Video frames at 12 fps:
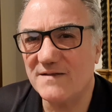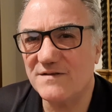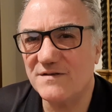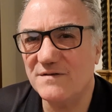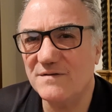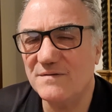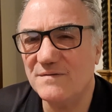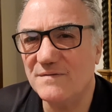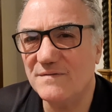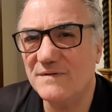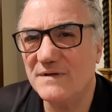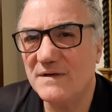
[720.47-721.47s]
that
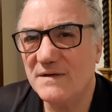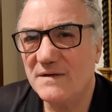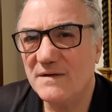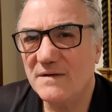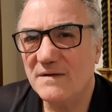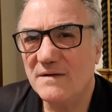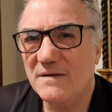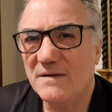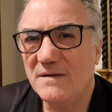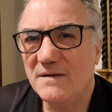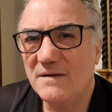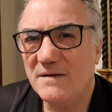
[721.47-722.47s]
to
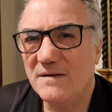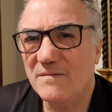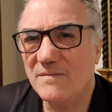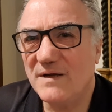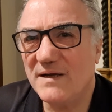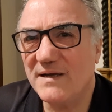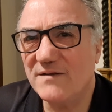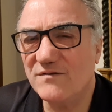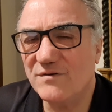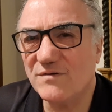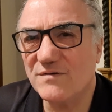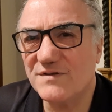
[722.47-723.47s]
my
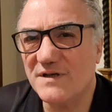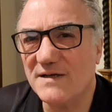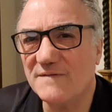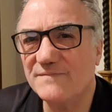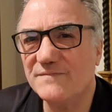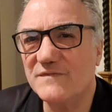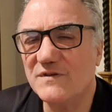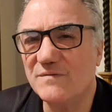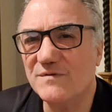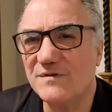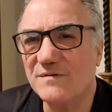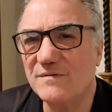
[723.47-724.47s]
daughter, who
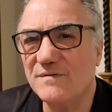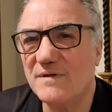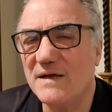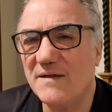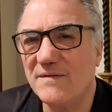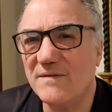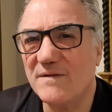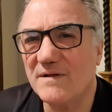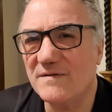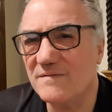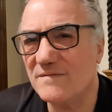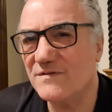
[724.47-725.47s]
was
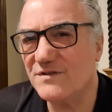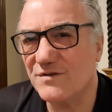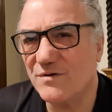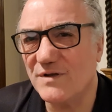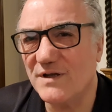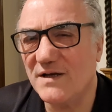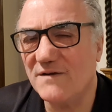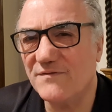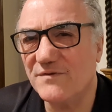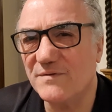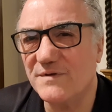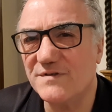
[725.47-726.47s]
shortly
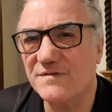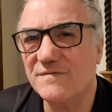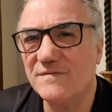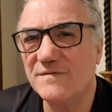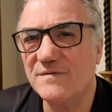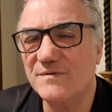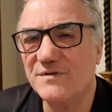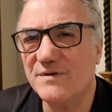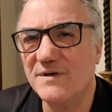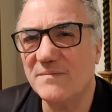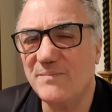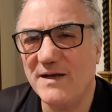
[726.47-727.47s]
afterwards, who was
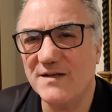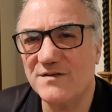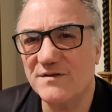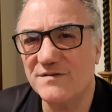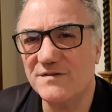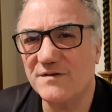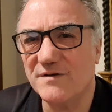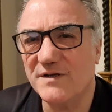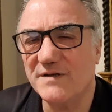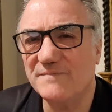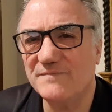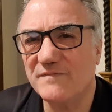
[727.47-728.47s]
doing a bachelor's
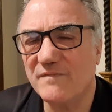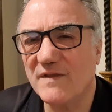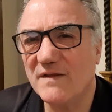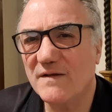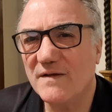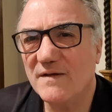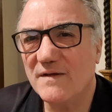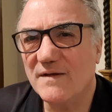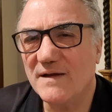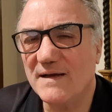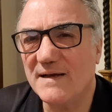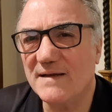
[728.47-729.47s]
degree.
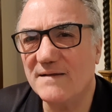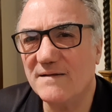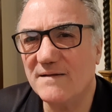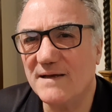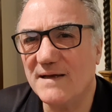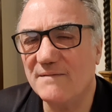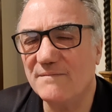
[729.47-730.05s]
And